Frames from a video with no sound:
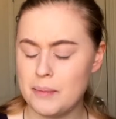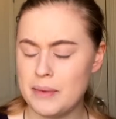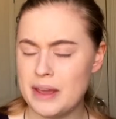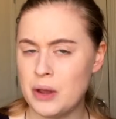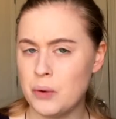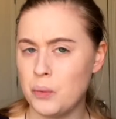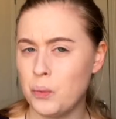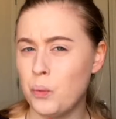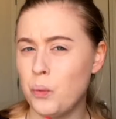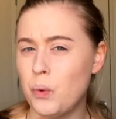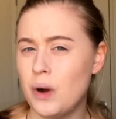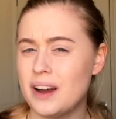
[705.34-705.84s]

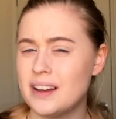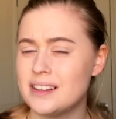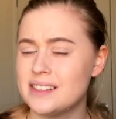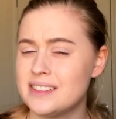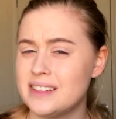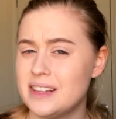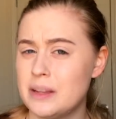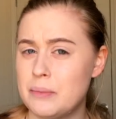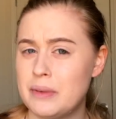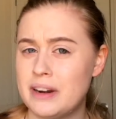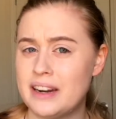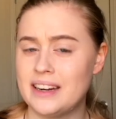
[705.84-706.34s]
It
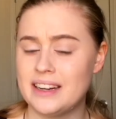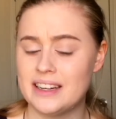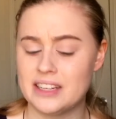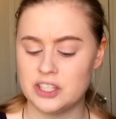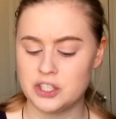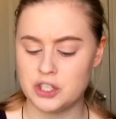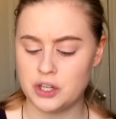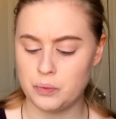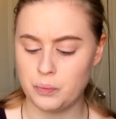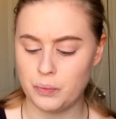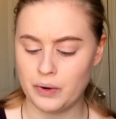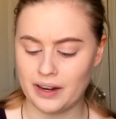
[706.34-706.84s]
was limited
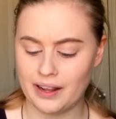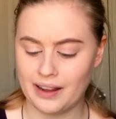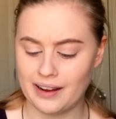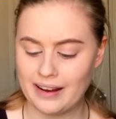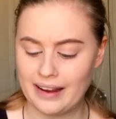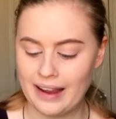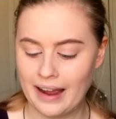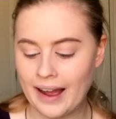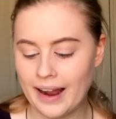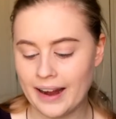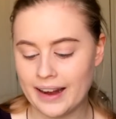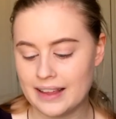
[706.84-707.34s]
edition when I
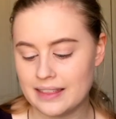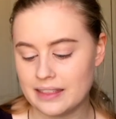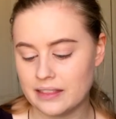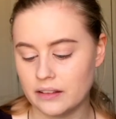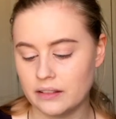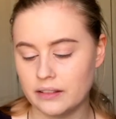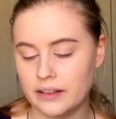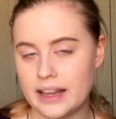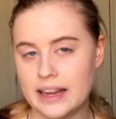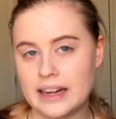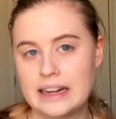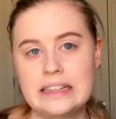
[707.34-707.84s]
got it.
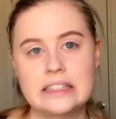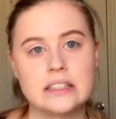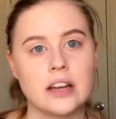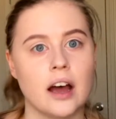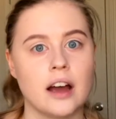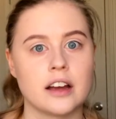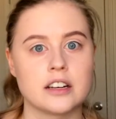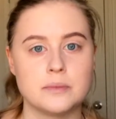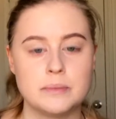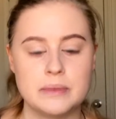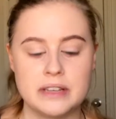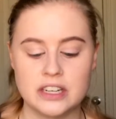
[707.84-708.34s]
The lady
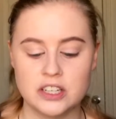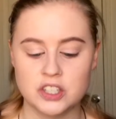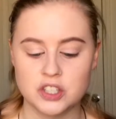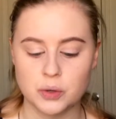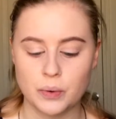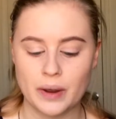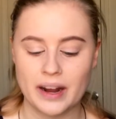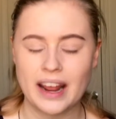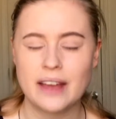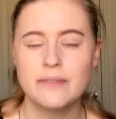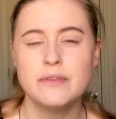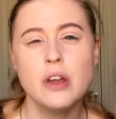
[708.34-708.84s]
talked me
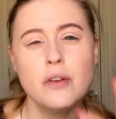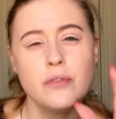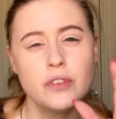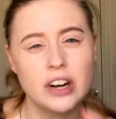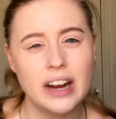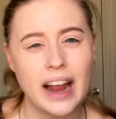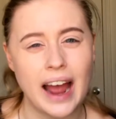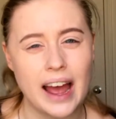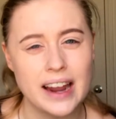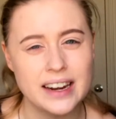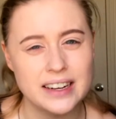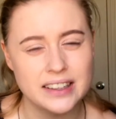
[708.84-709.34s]
into it. Have you
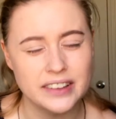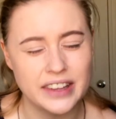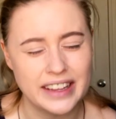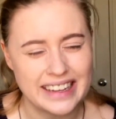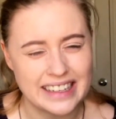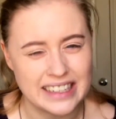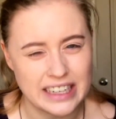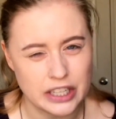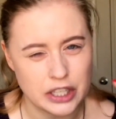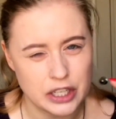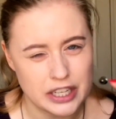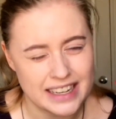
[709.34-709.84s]
ever gotten,
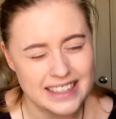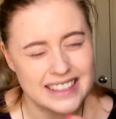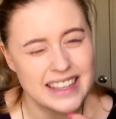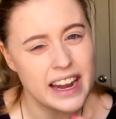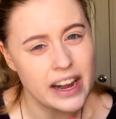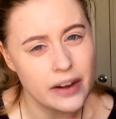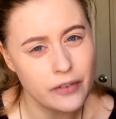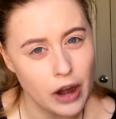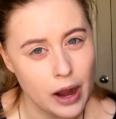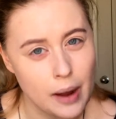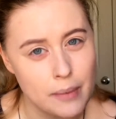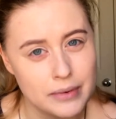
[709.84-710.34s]
like, has
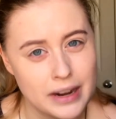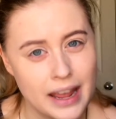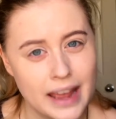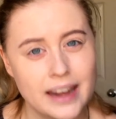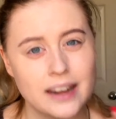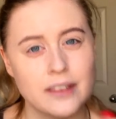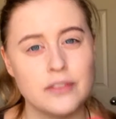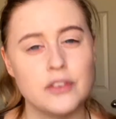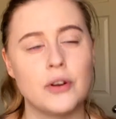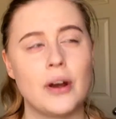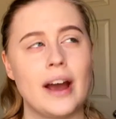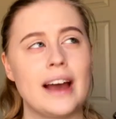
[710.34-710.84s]
that ever happened to
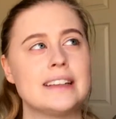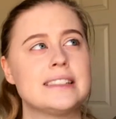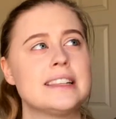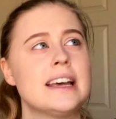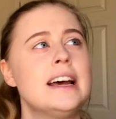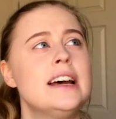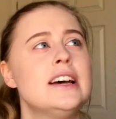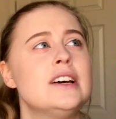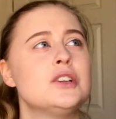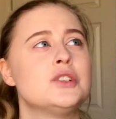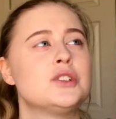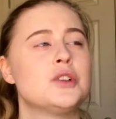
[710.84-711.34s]
any of you guys?
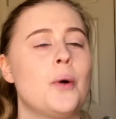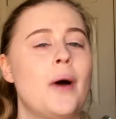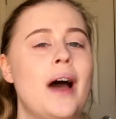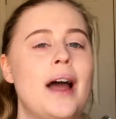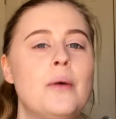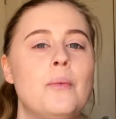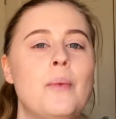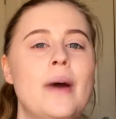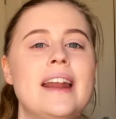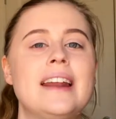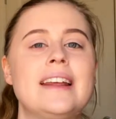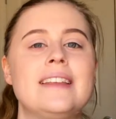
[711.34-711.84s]
So
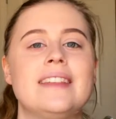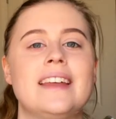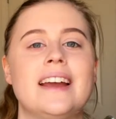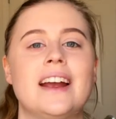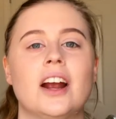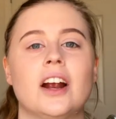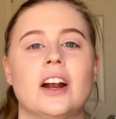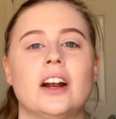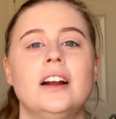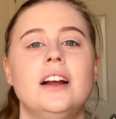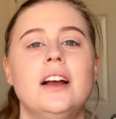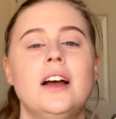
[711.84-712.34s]
I went in
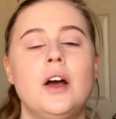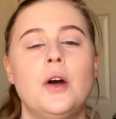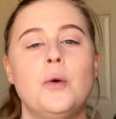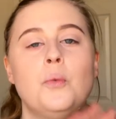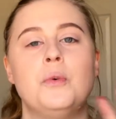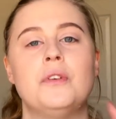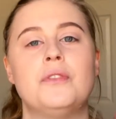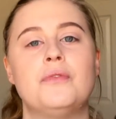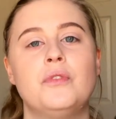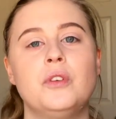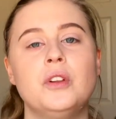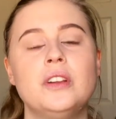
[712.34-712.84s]
there
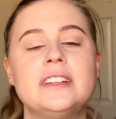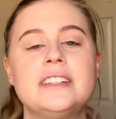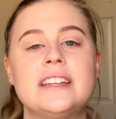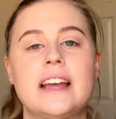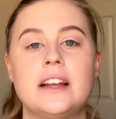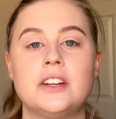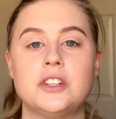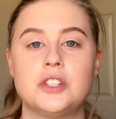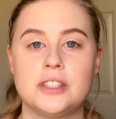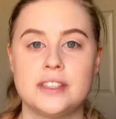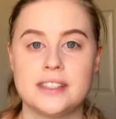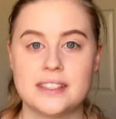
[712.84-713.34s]
with full
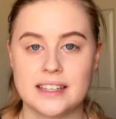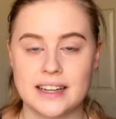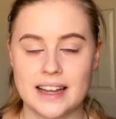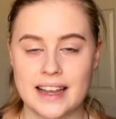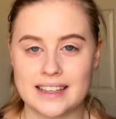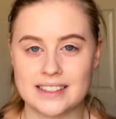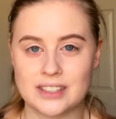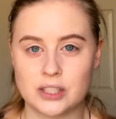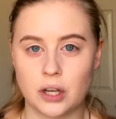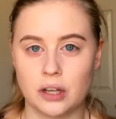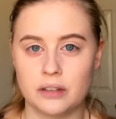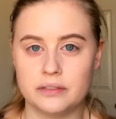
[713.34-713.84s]
intentions to
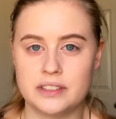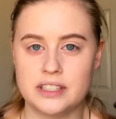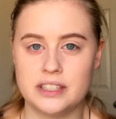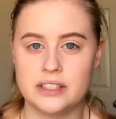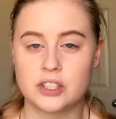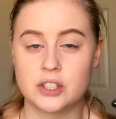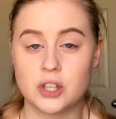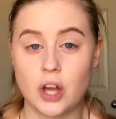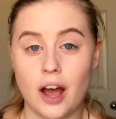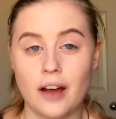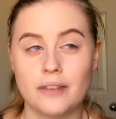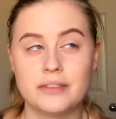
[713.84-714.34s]
get
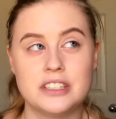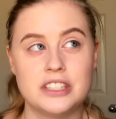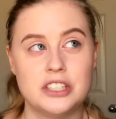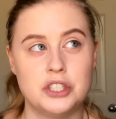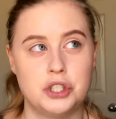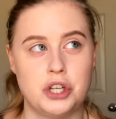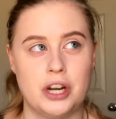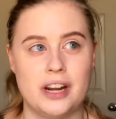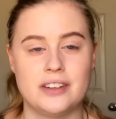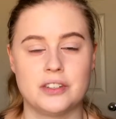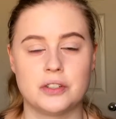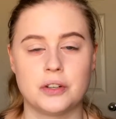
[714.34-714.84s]
soft
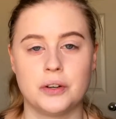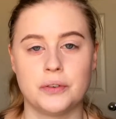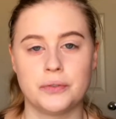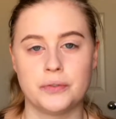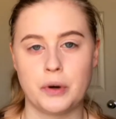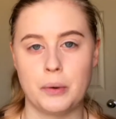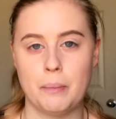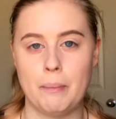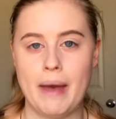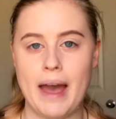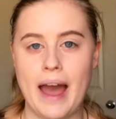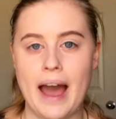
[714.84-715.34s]
and gentle
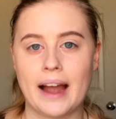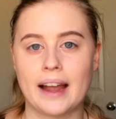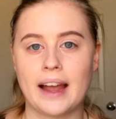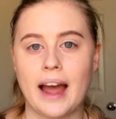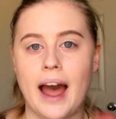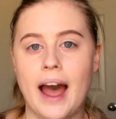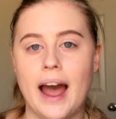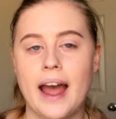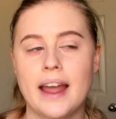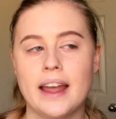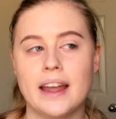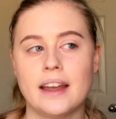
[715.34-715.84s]
from MAC.
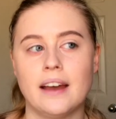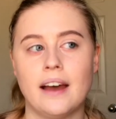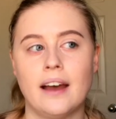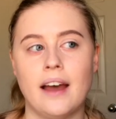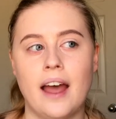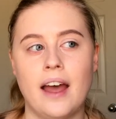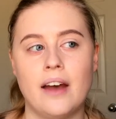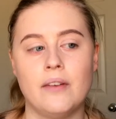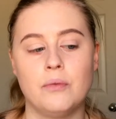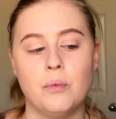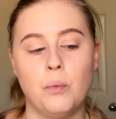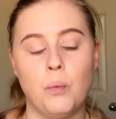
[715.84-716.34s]
I
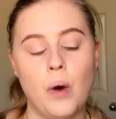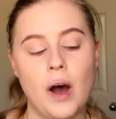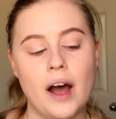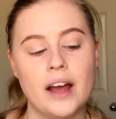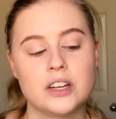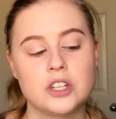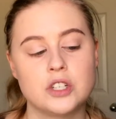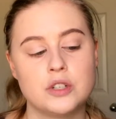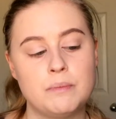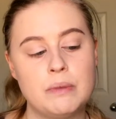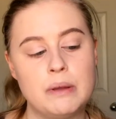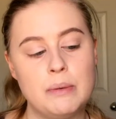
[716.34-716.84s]
have
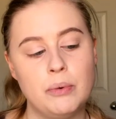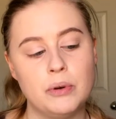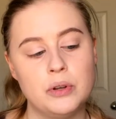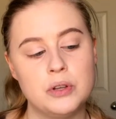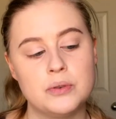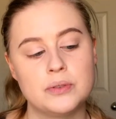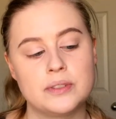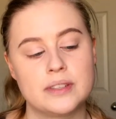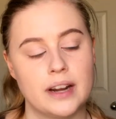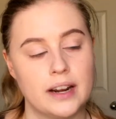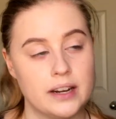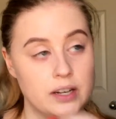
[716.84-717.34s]
watched people
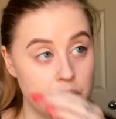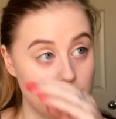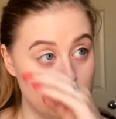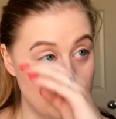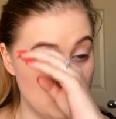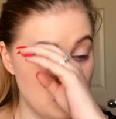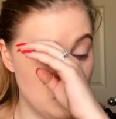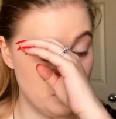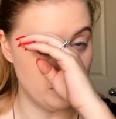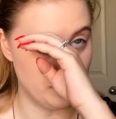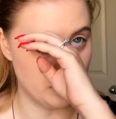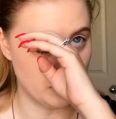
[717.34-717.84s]
use it on
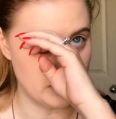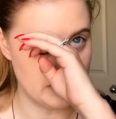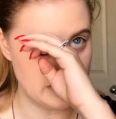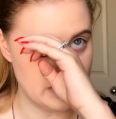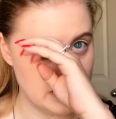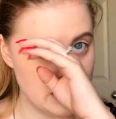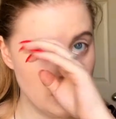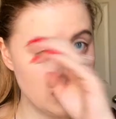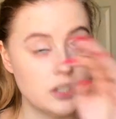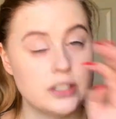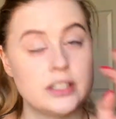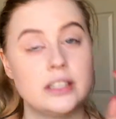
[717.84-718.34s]
YouTube for
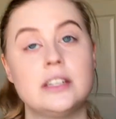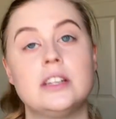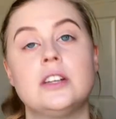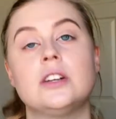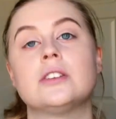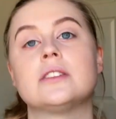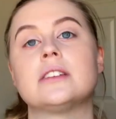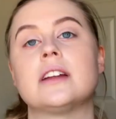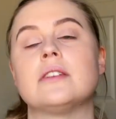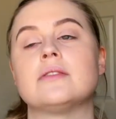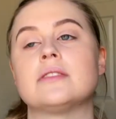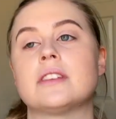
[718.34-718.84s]
years and
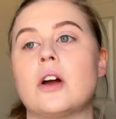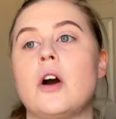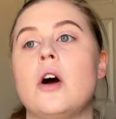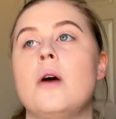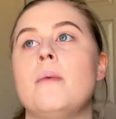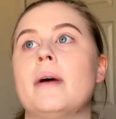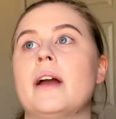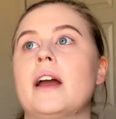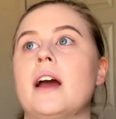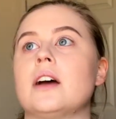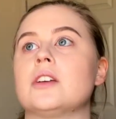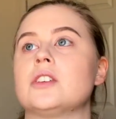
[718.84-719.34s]
years, and I was like, oh
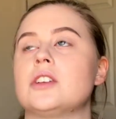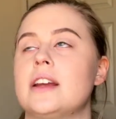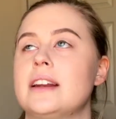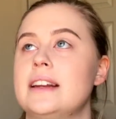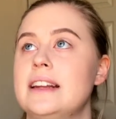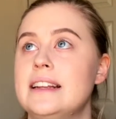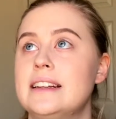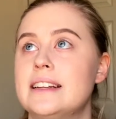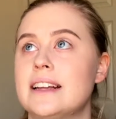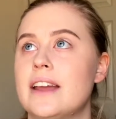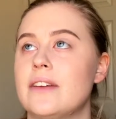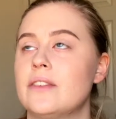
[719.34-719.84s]
my gosh, I
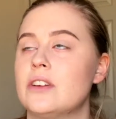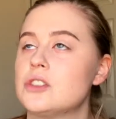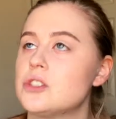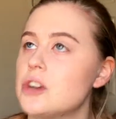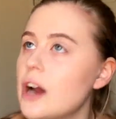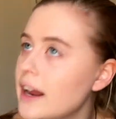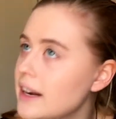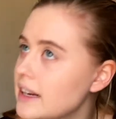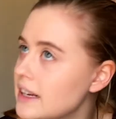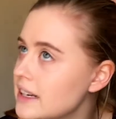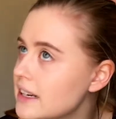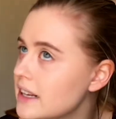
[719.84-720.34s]
need to give it a
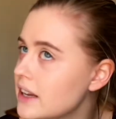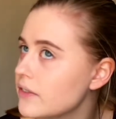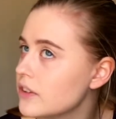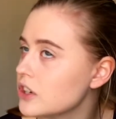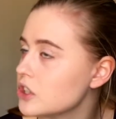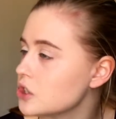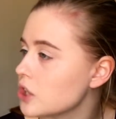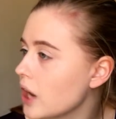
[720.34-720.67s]
try. I need to give it a